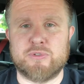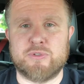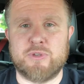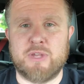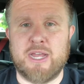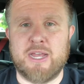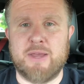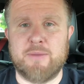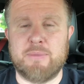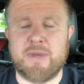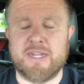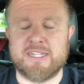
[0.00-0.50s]

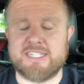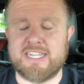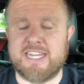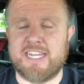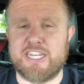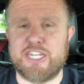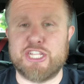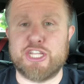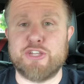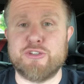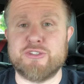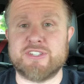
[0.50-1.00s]
about to
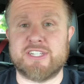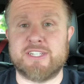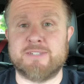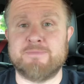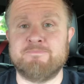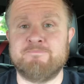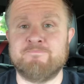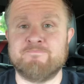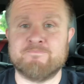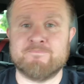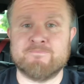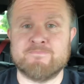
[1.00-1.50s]
head to
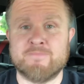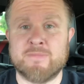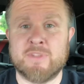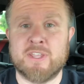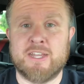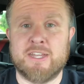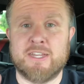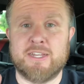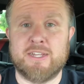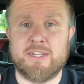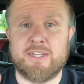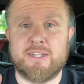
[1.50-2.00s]
Houston.
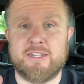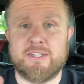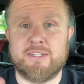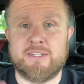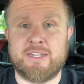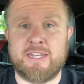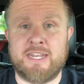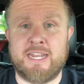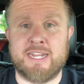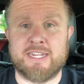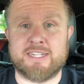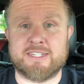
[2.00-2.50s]

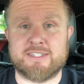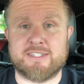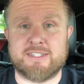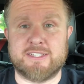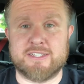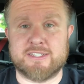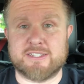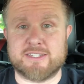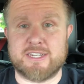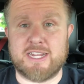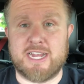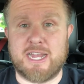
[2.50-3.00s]
Next
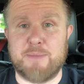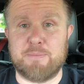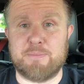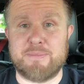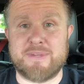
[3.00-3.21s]
stop,